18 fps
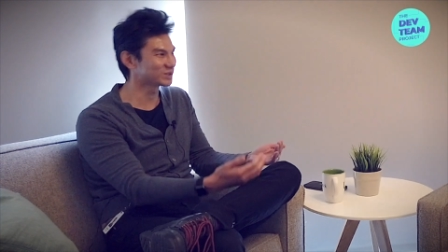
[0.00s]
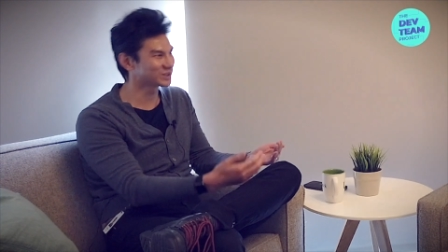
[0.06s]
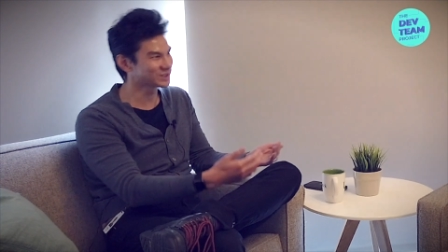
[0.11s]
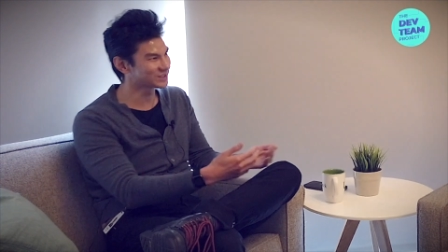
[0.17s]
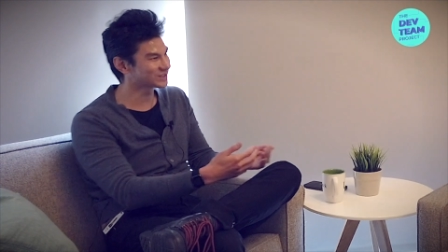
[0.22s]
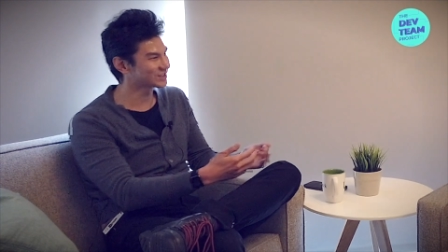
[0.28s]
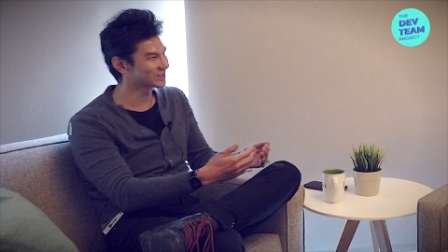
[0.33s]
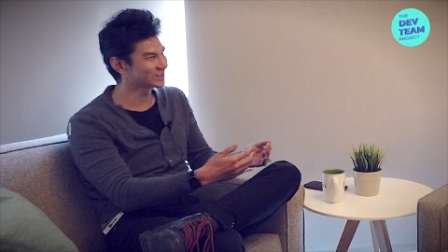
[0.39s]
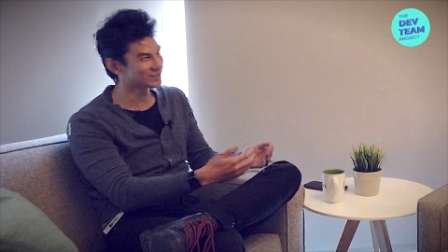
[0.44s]

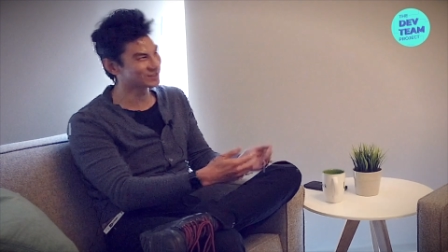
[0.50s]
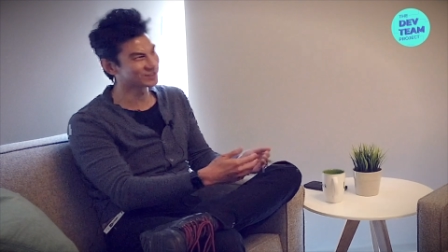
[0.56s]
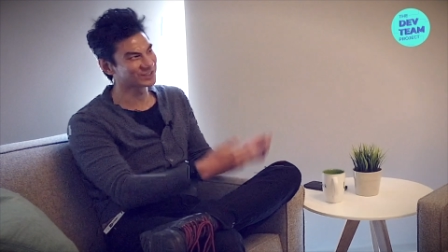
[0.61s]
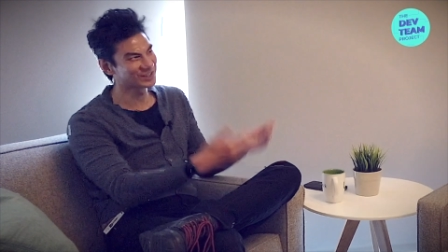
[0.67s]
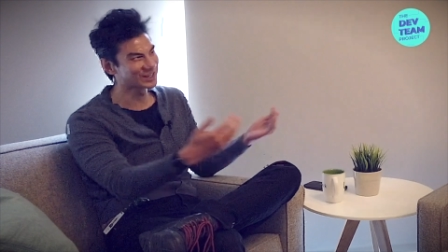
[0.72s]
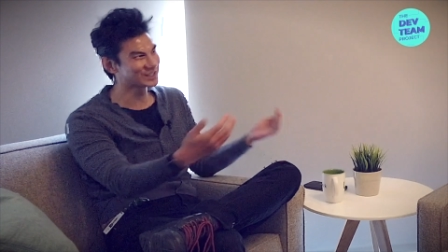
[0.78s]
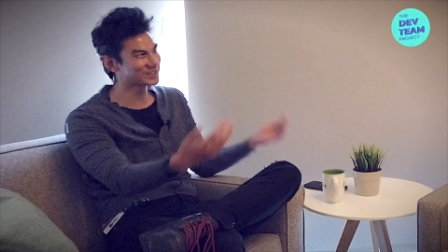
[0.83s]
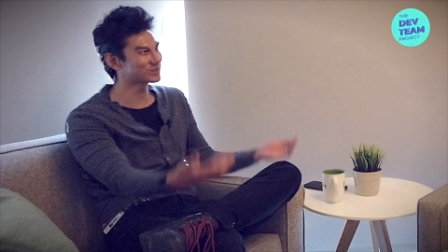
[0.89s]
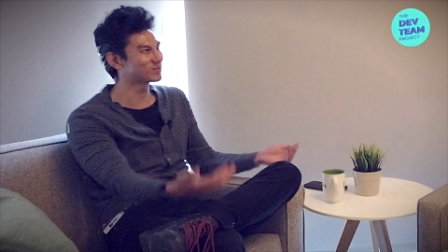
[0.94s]
because these are
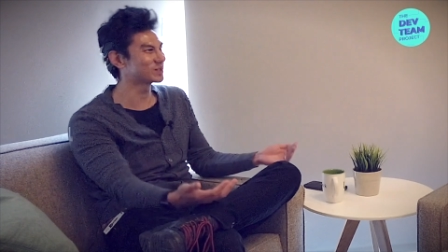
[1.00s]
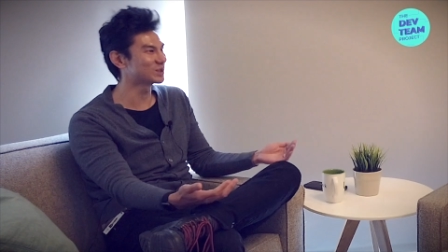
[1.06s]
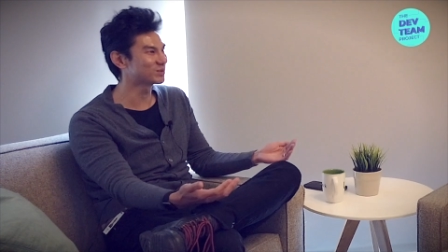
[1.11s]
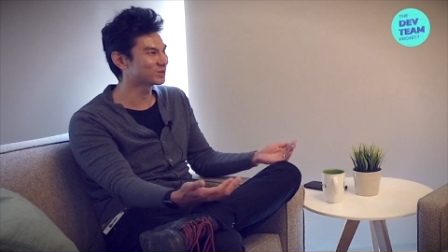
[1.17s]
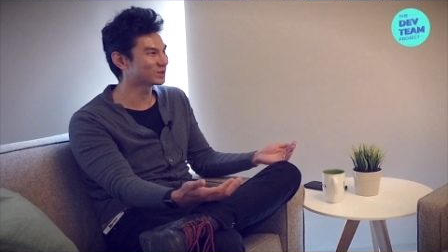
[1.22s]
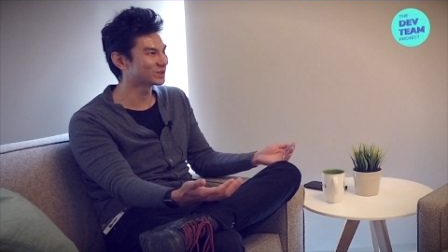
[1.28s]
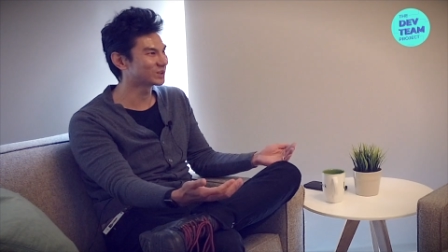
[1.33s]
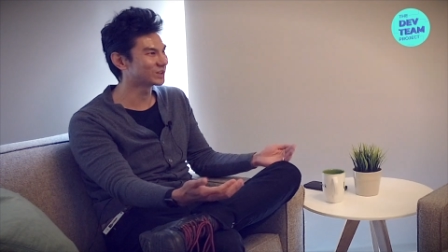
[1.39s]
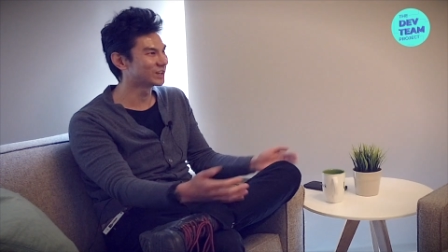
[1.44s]
the kinds of
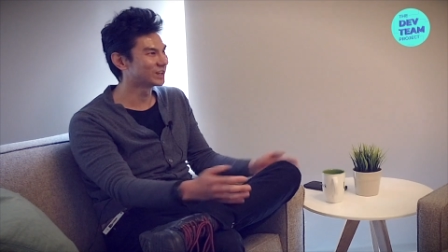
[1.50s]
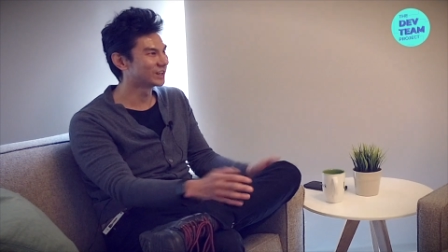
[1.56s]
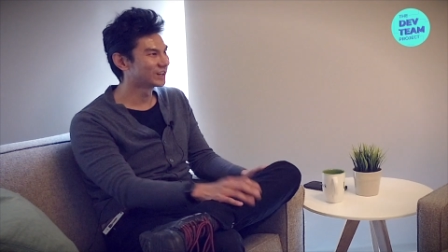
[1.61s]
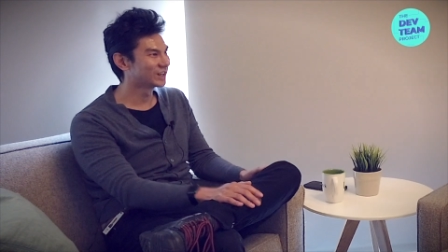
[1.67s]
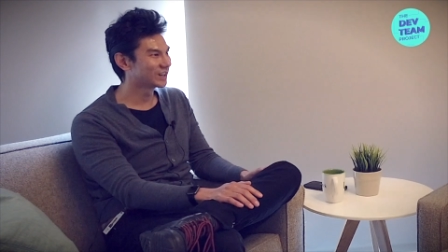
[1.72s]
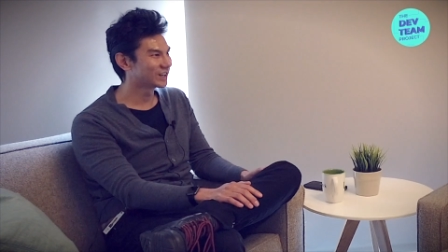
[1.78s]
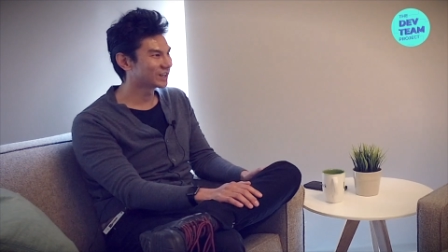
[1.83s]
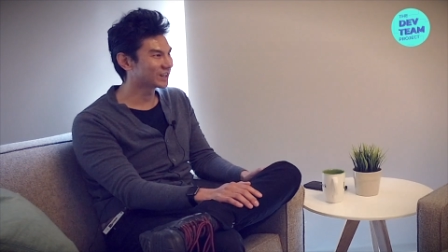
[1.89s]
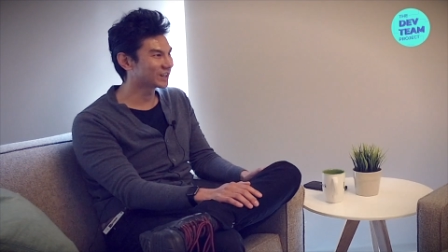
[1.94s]
people
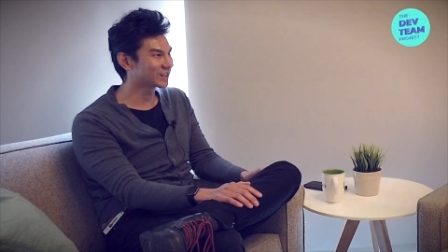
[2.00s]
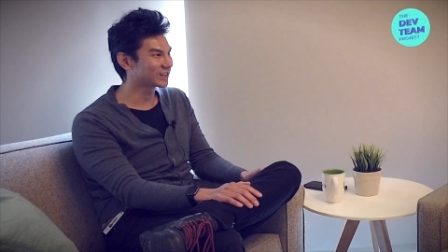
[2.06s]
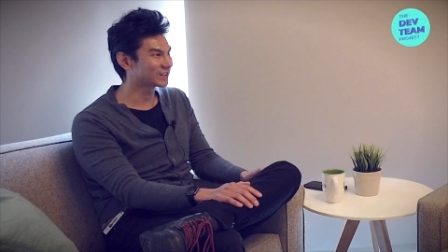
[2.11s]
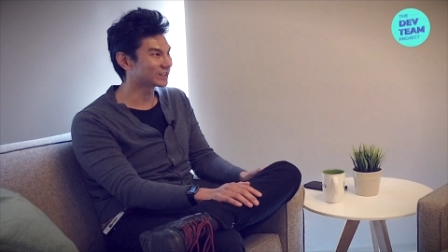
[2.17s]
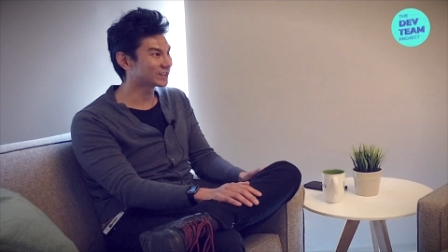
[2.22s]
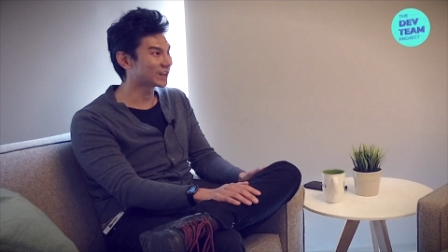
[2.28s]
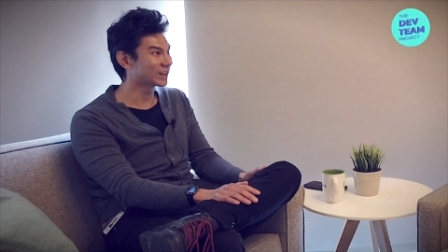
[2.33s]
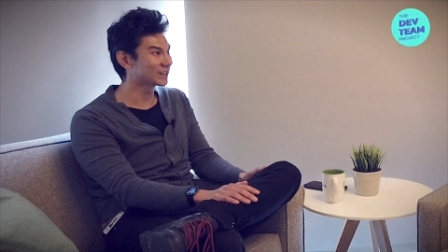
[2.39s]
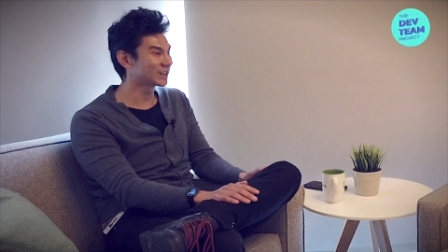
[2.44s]

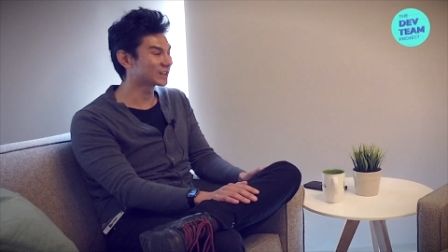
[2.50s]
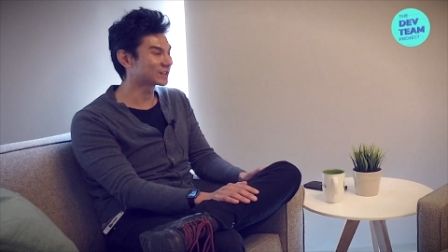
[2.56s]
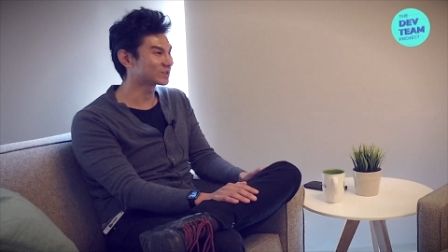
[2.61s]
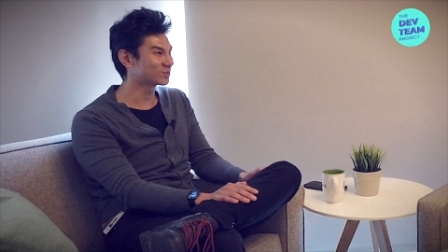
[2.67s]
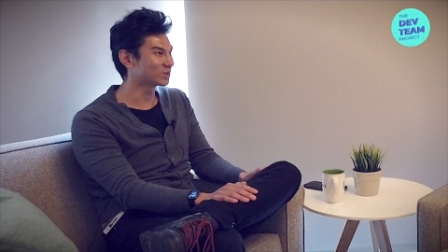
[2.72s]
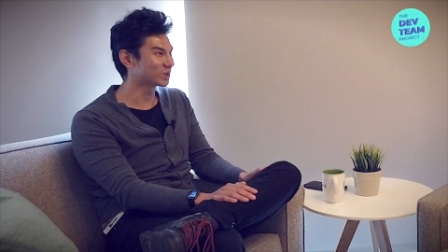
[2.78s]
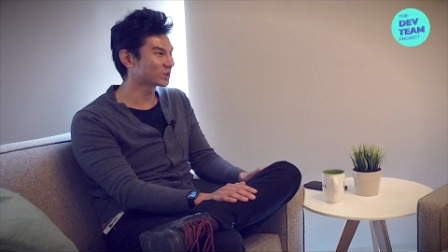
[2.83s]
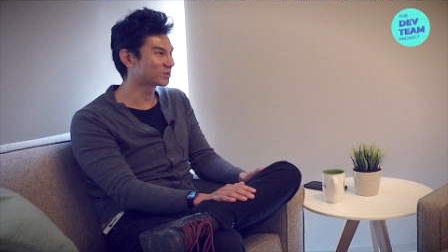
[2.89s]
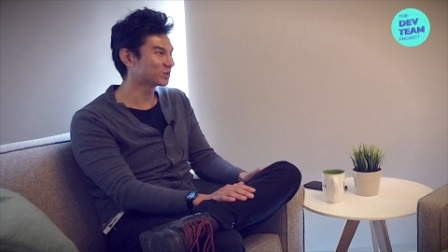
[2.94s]
that I like
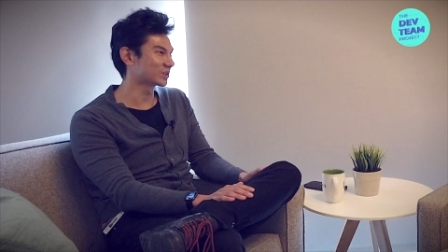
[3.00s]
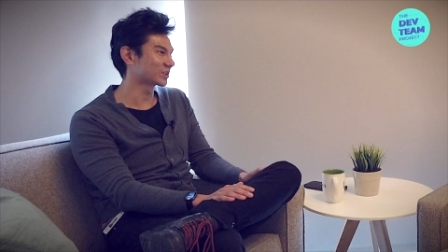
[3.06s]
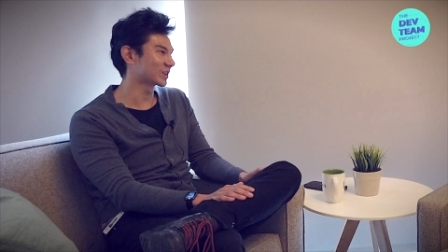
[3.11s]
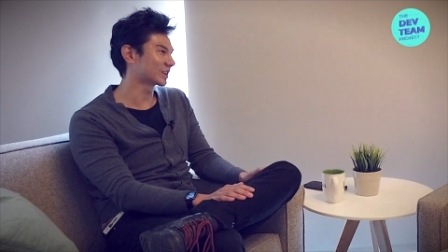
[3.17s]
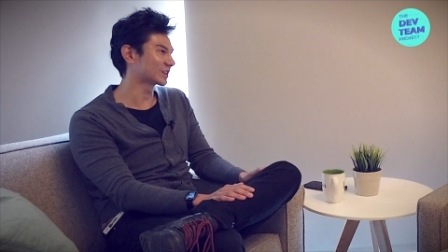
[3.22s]
to work with.